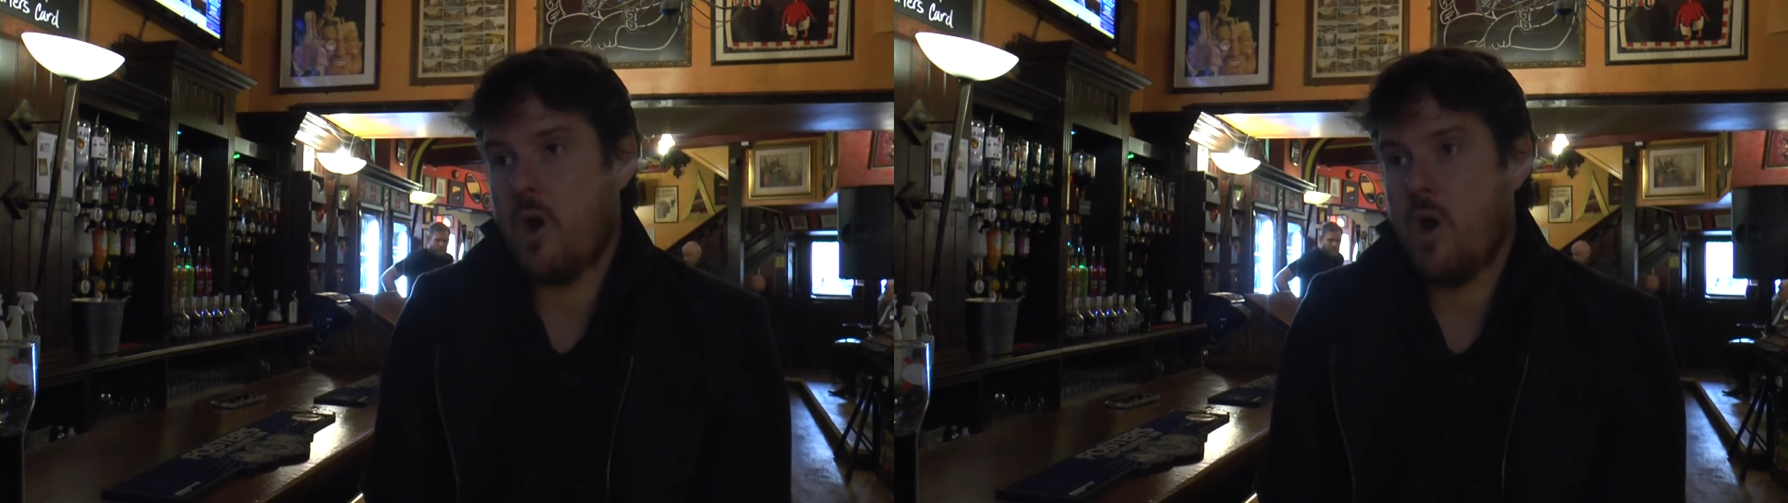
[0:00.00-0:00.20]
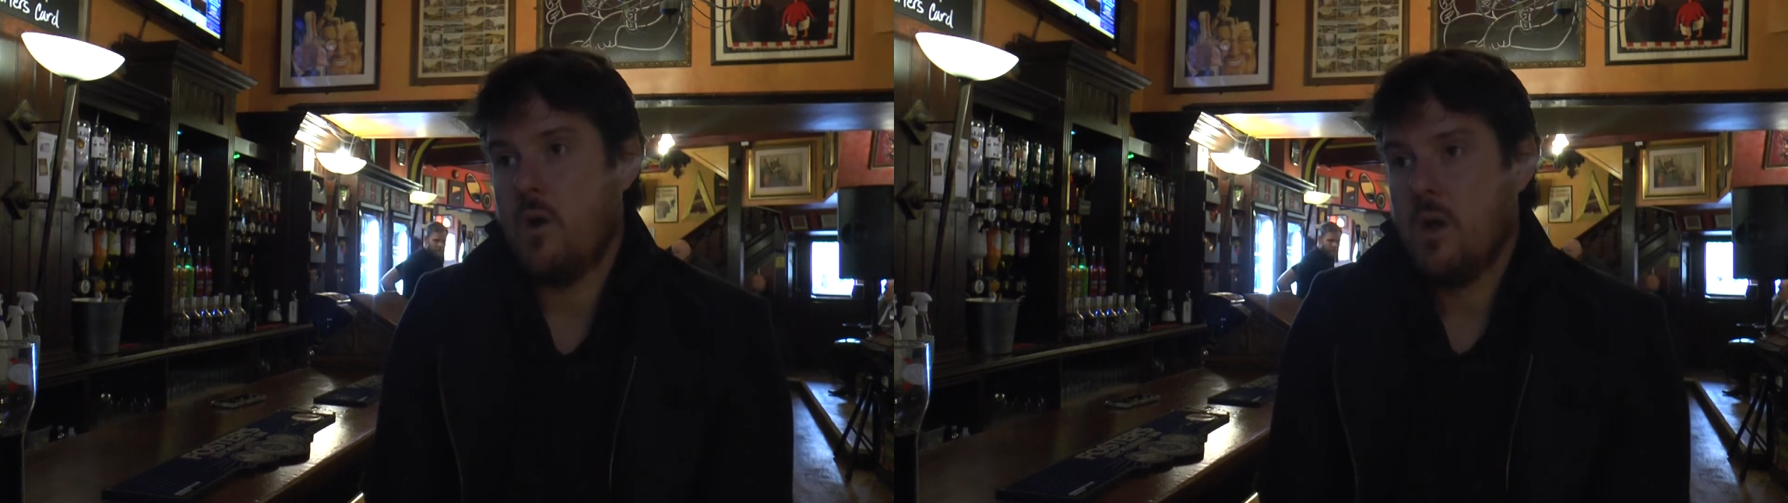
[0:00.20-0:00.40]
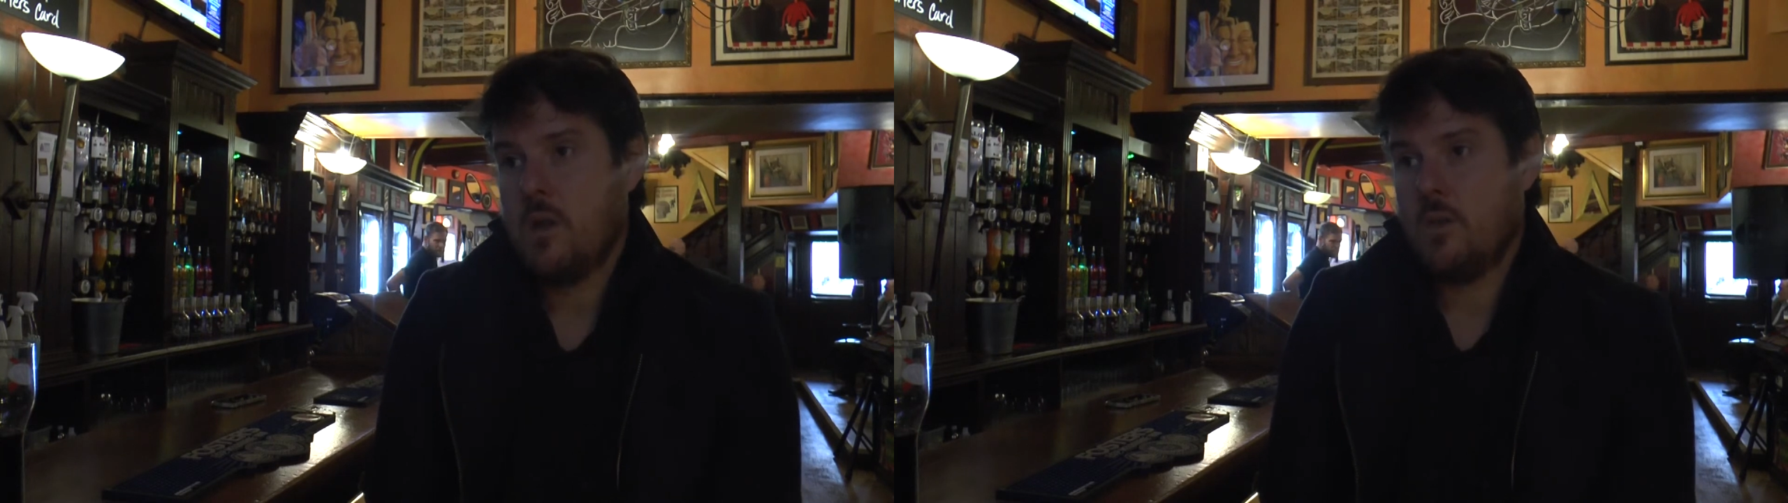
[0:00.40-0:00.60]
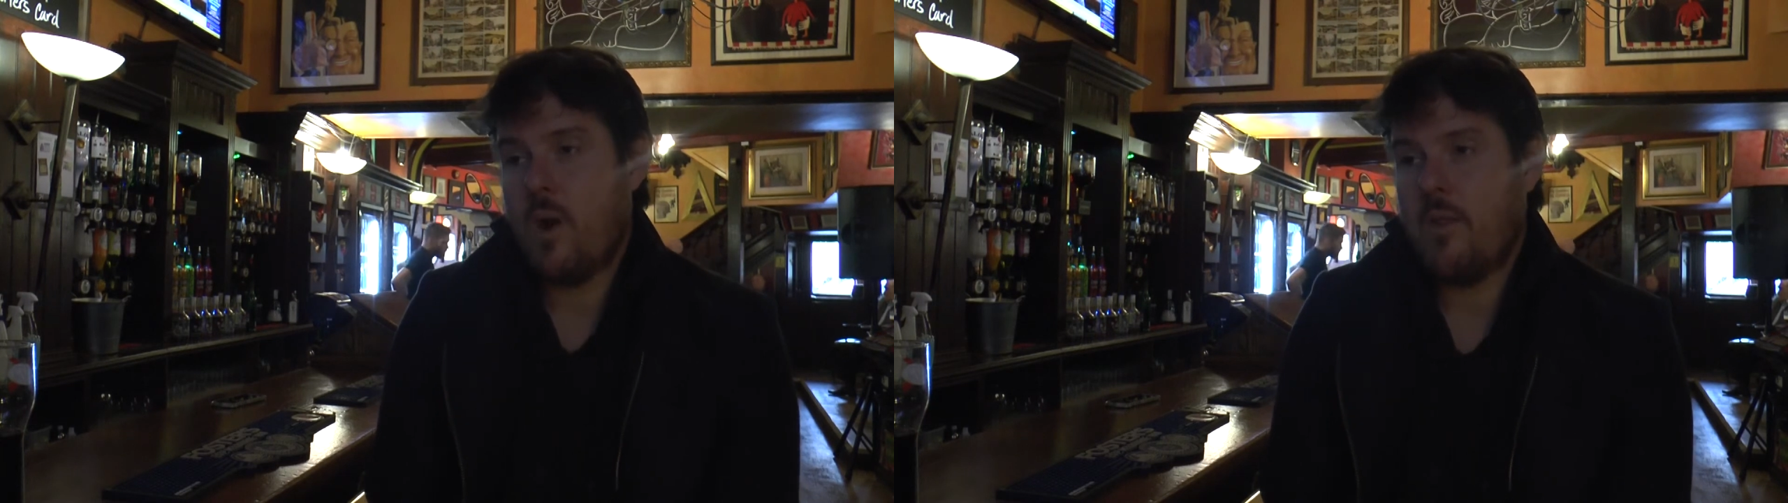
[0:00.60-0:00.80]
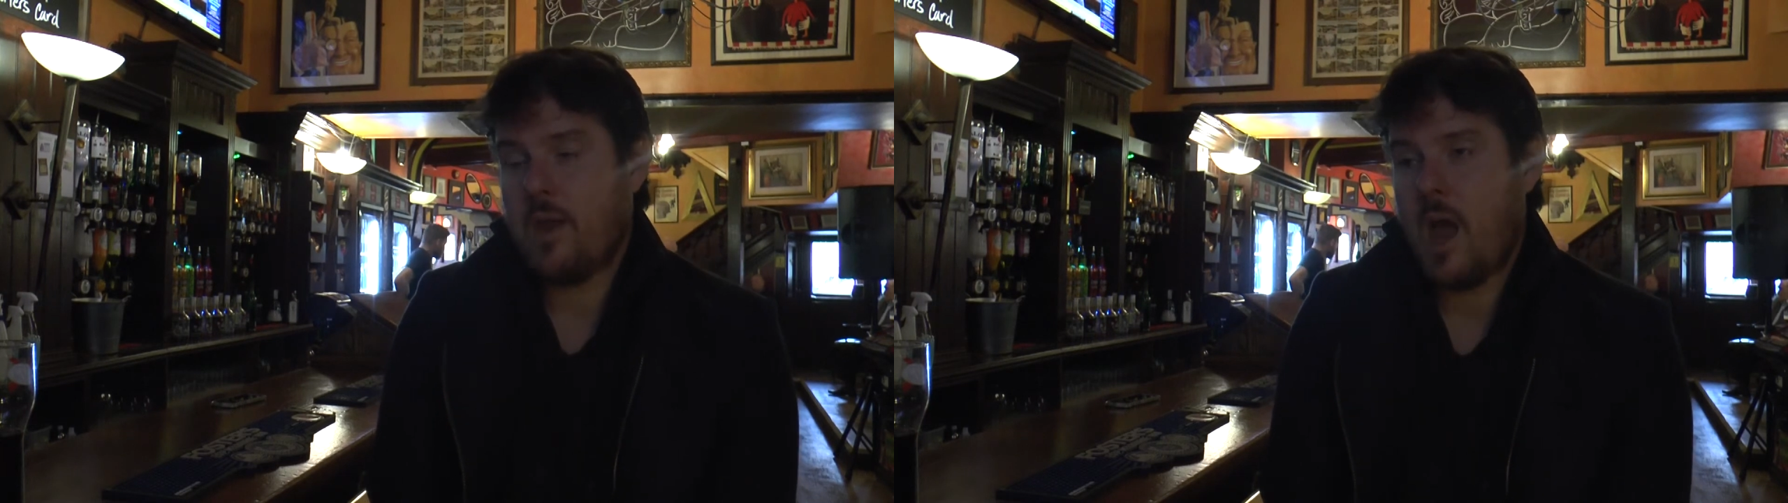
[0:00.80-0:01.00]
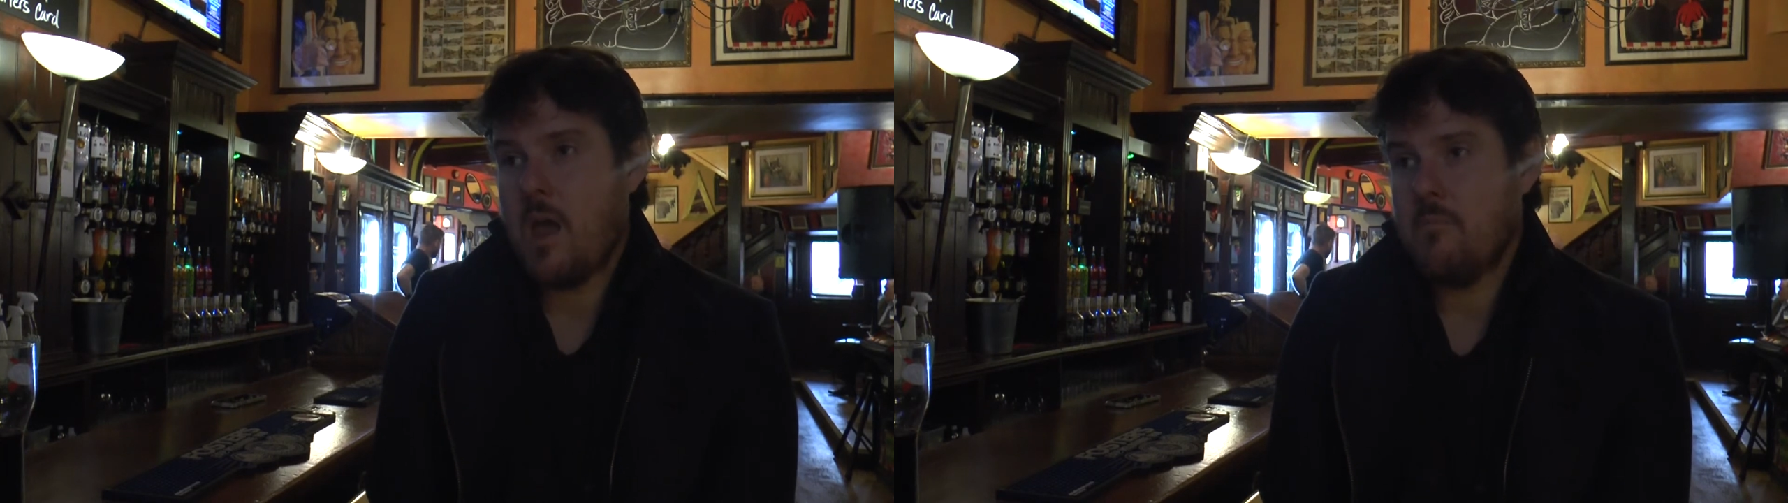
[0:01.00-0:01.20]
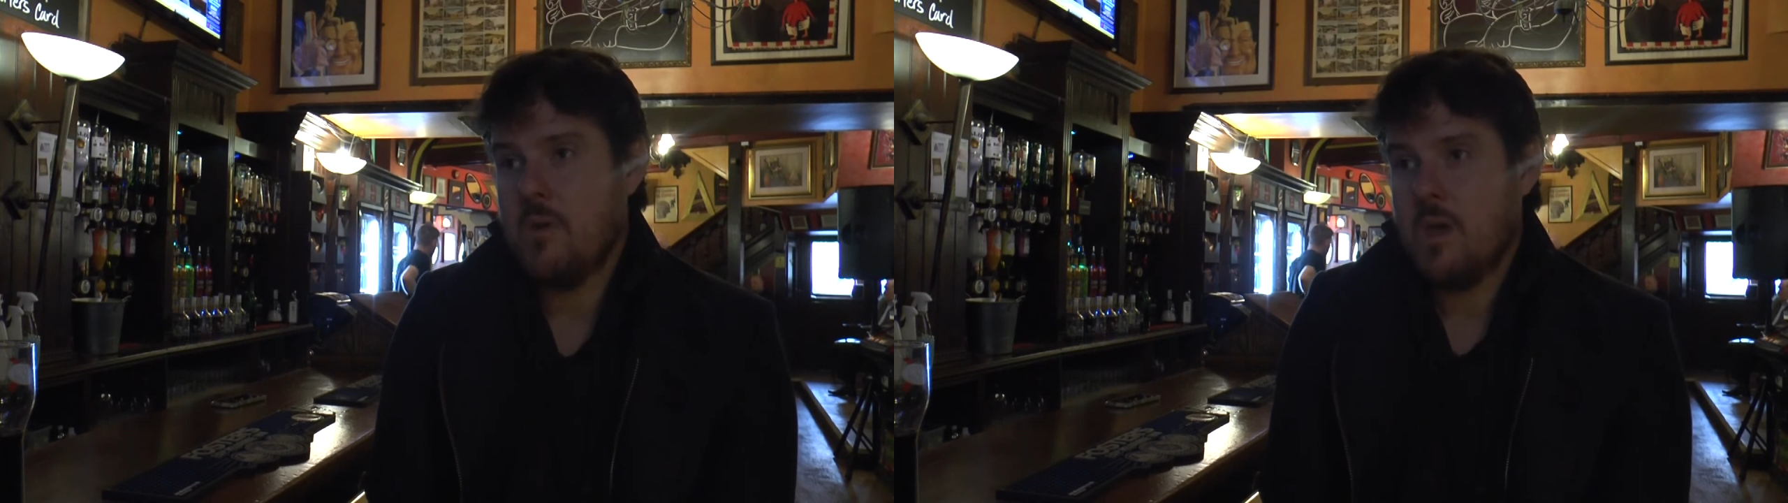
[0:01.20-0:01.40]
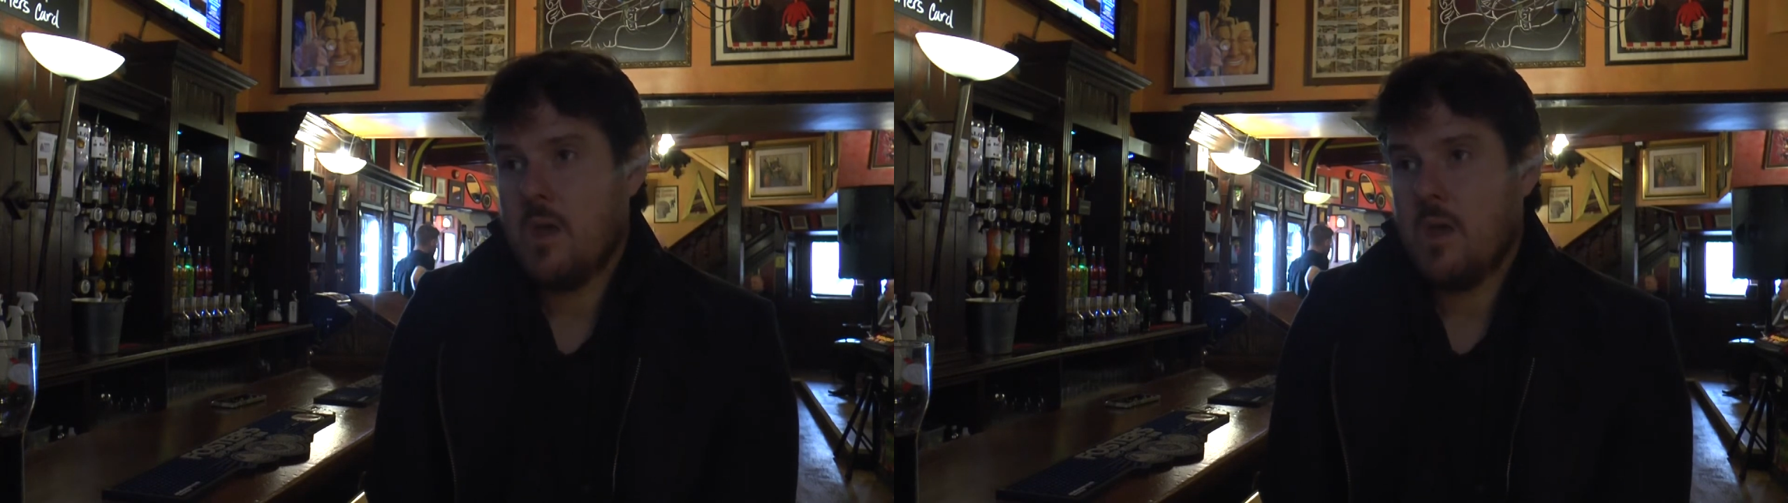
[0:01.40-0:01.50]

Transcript: ago. The way the game,